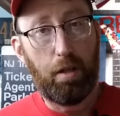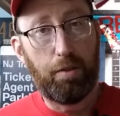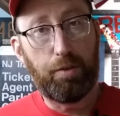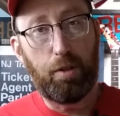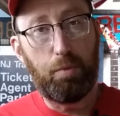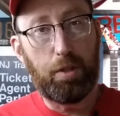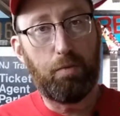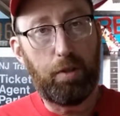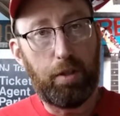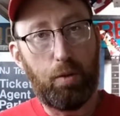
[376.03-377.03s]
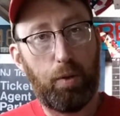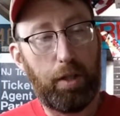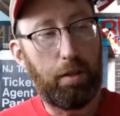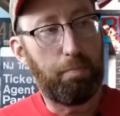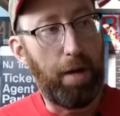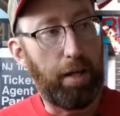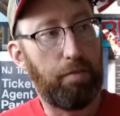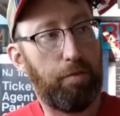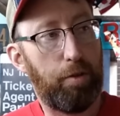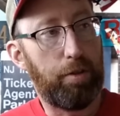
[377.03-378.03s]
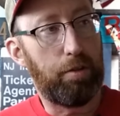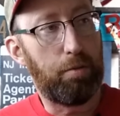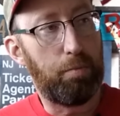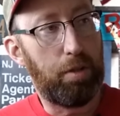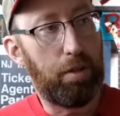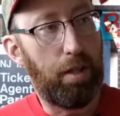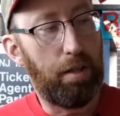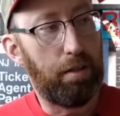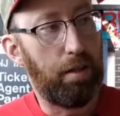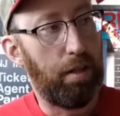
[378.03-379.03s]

so he wasn't really quick back and forth to communicate.